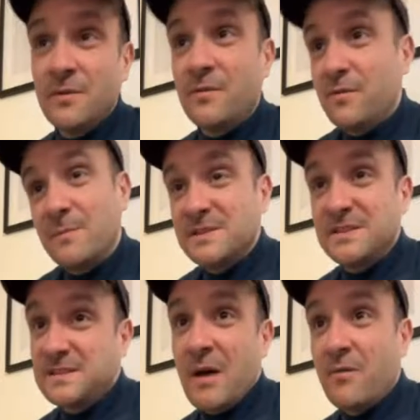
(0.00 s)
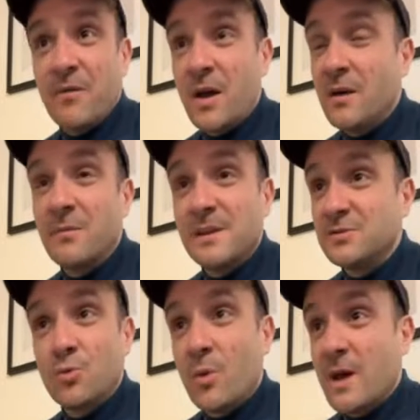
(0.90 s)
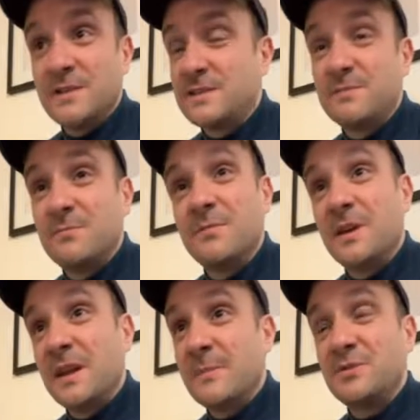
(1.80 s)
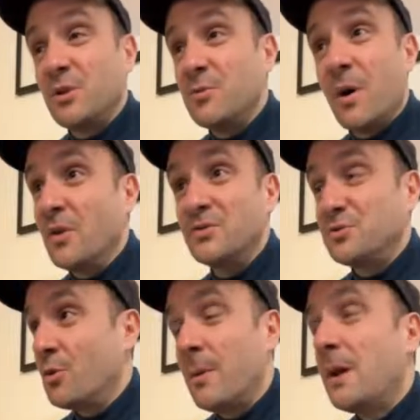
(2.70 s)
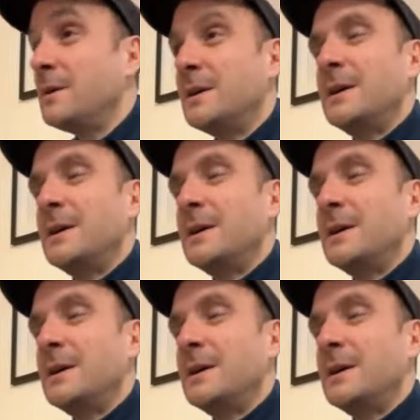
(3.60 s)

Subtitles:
of Mrs Doubtfire is always an absolute barnstormer.